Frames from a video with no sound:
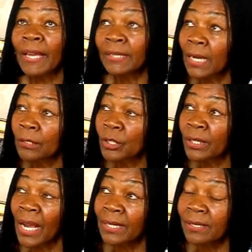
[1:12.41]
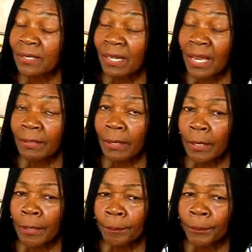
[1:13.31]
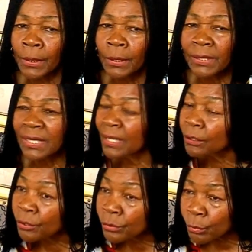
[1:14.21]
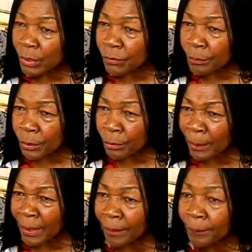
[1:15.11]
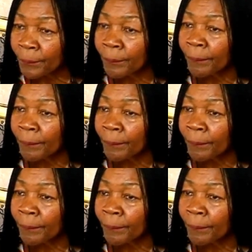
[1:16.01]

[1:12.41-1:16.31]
encountered artists like um, Celia Cruz, who was from Cuba.